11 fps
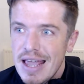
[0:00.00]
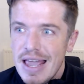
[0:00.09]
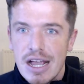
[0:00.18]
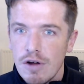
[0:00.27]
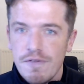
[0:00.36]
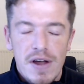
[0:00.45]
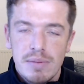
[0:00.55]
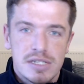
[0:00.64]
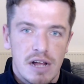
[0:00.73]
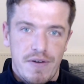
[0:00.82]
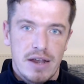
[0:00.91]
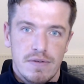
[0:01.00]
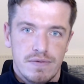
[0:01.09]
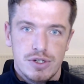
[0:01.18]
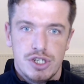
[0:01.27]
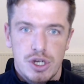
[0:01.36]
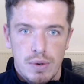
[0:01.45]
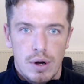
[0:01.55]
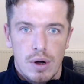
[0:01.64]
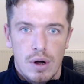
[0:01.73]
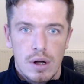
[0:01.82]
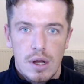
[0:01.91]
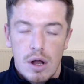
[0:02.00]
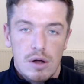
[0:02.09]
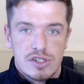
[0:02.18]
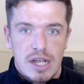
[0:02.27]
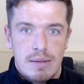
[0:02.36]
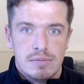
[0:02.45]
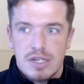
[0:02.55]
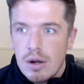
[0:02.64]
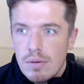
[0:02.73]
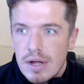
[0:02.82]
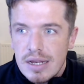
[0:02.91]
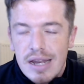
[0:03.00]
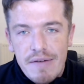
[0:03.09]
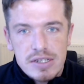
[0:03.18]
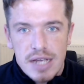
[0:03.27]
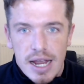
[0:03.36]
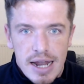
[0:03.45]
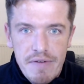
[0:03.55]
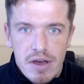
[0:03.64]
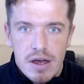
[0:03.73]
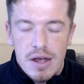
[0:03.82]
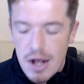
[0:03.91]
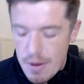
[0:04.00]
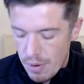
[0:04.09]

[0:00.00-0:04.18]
he could find himself ahead of Stewart or Sims. You know, never say never.